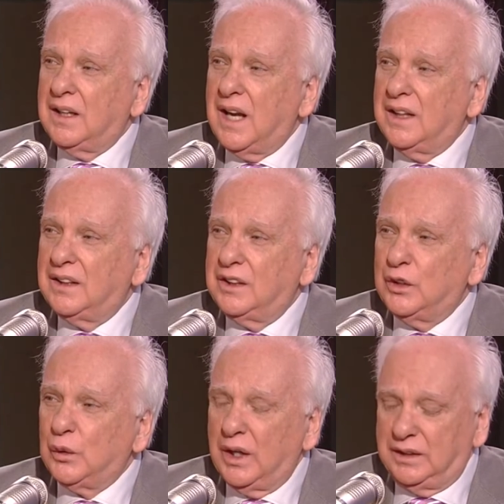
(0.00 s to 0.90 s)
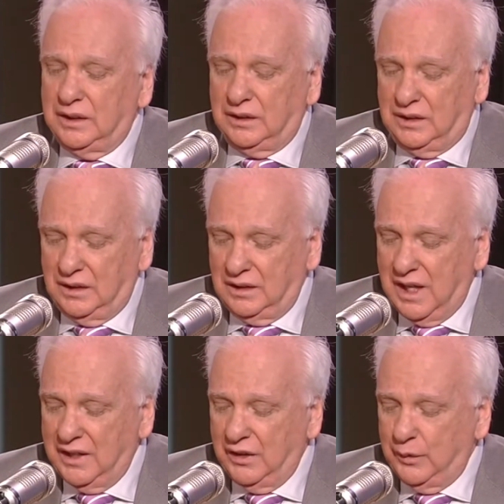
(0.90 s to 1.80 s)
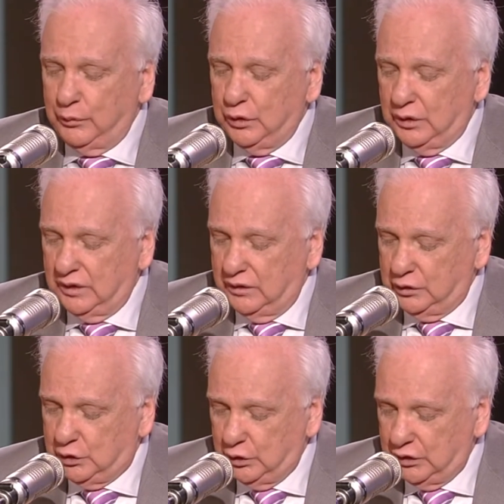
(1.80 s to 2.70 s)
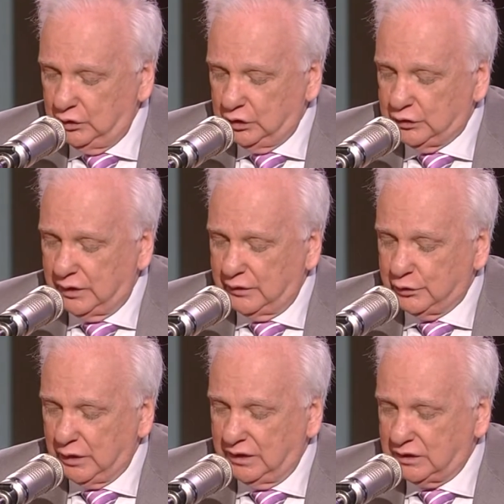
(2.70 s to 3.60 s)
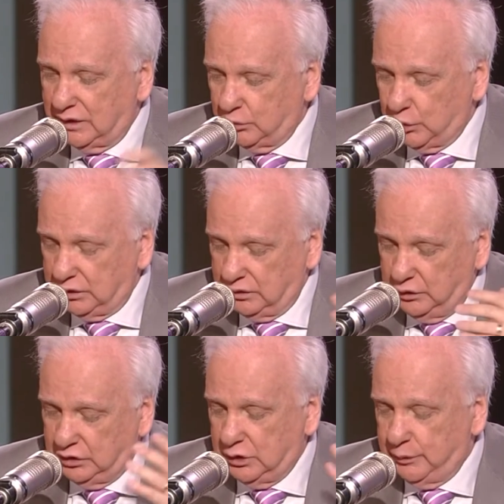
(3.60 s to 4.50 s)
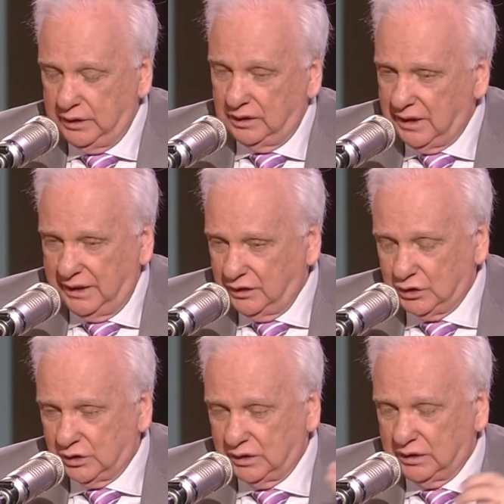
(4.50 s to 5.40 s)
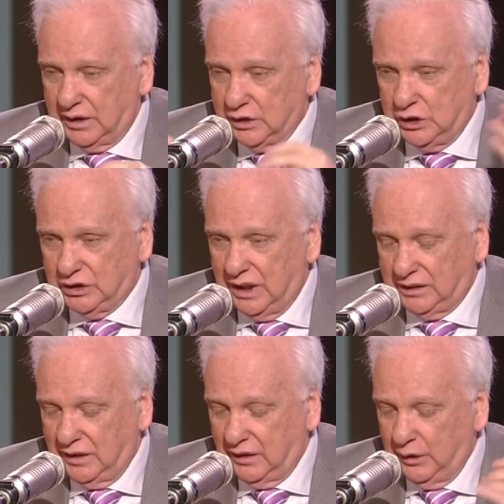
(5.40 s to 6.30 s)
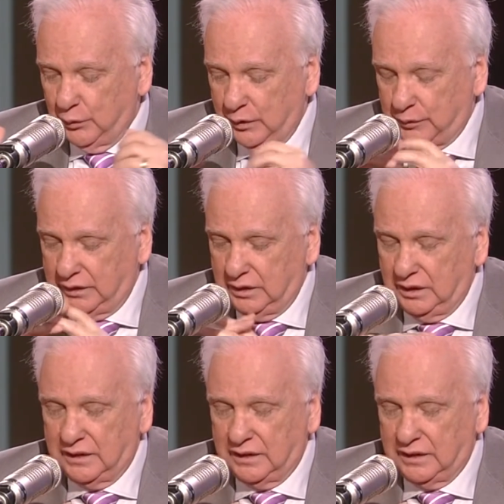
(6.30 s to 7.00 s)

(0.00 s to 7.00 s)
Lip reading: I think you're right. A lot of them do the news for their friends at what used to be Elaine's, or she's not there anymore, but